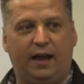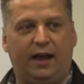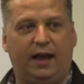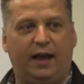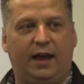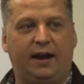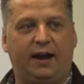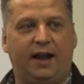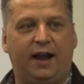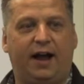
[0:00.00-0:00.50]

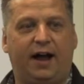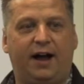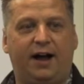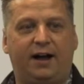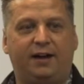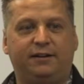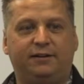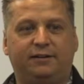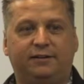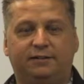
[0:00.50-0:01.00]
and I
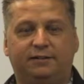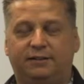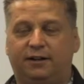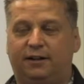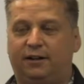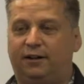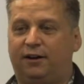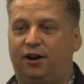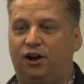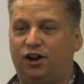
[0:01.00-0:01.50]
had
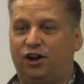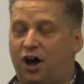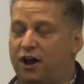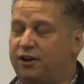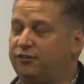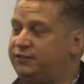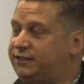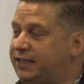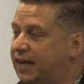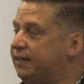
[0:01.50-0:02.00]
a lot
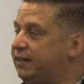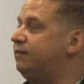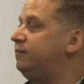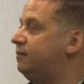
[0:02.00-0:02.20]
of debt.